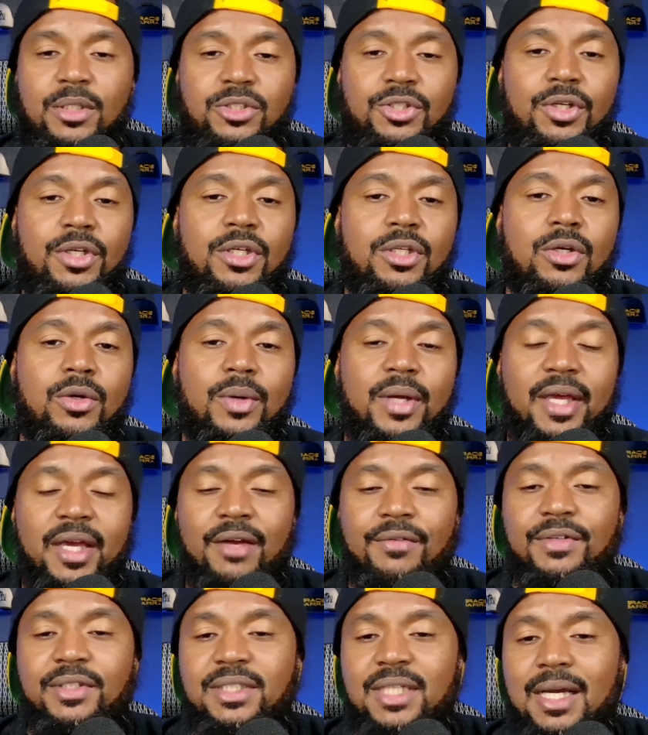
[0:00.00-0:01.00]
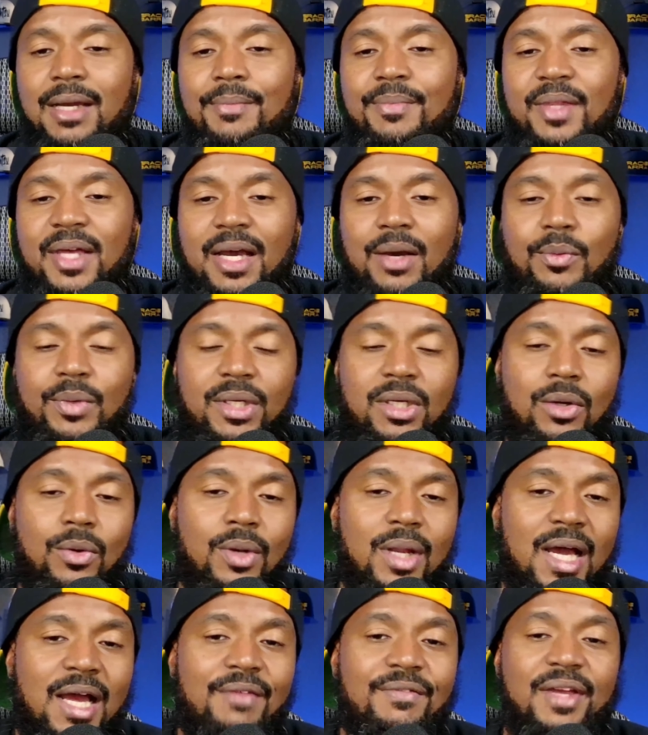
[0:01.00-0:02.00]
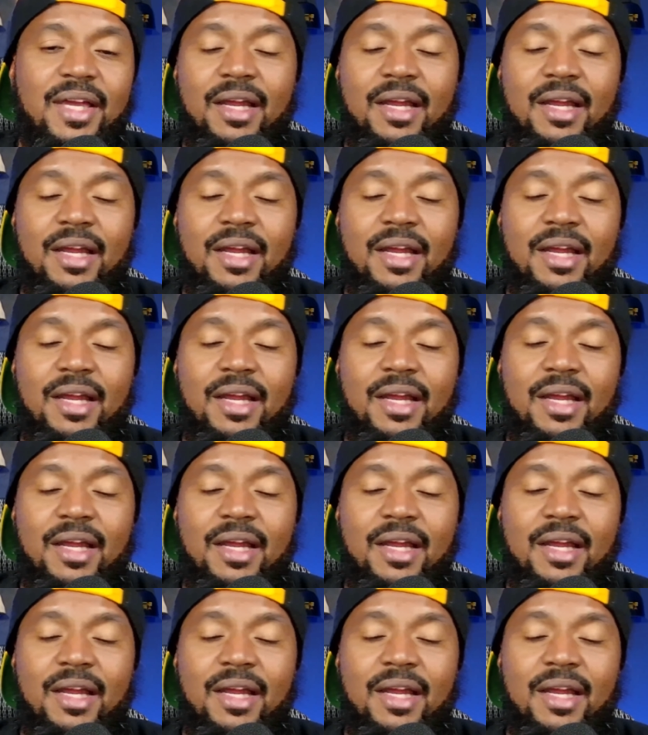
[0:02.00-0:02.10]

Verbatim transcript: so you can know every time that we go live,